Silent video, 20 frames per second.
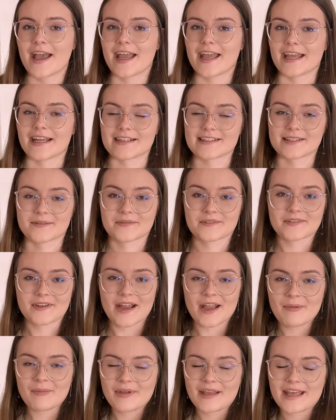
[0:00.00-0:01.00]
and
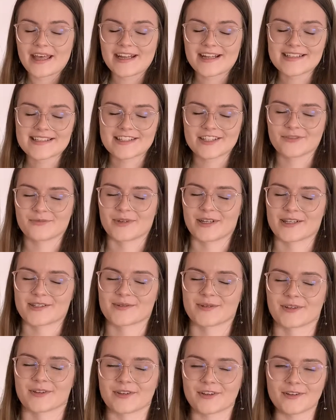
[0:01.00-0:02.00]
subscribe, and I'll see you in the next
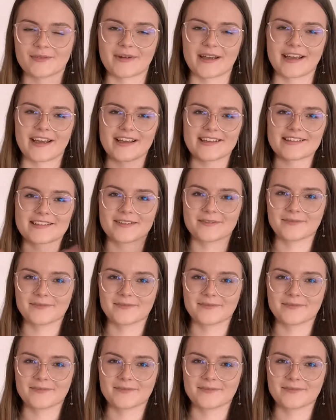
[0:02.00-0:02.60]
one. Goodbye, guys.